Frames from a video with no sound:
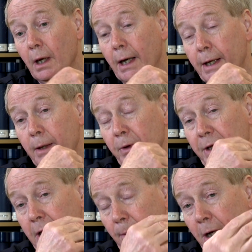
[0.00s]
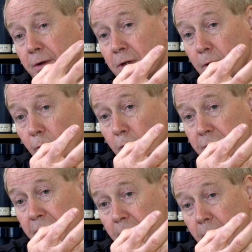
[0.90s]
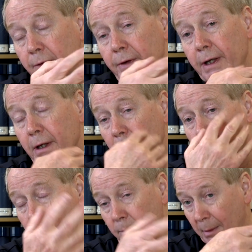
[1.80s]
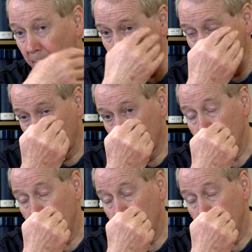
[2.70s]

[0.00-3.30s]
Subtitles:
and then when they come out of the water, they can't remember